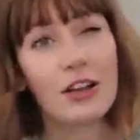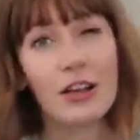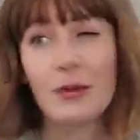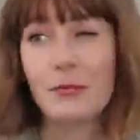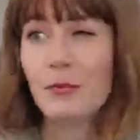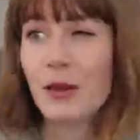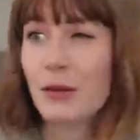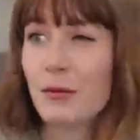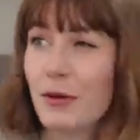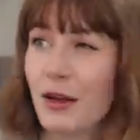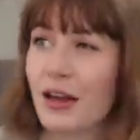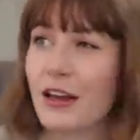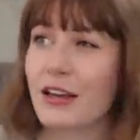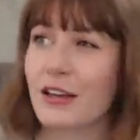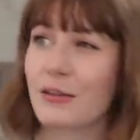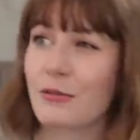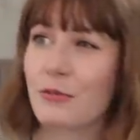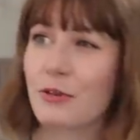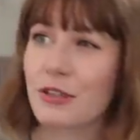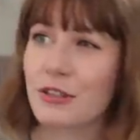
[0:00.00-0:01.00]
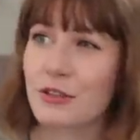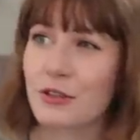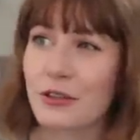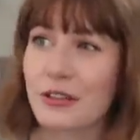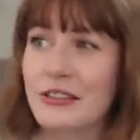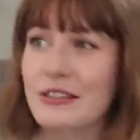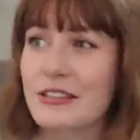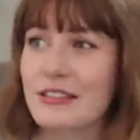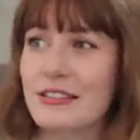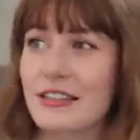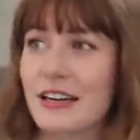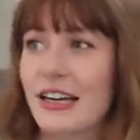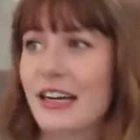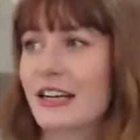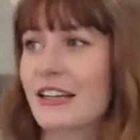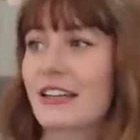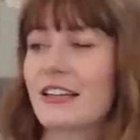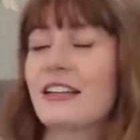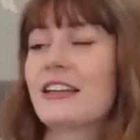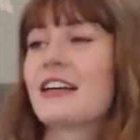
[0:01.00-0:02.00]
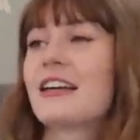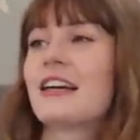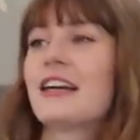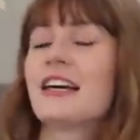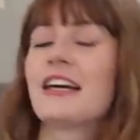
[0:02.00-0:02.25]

Like maybe I can rejoin society.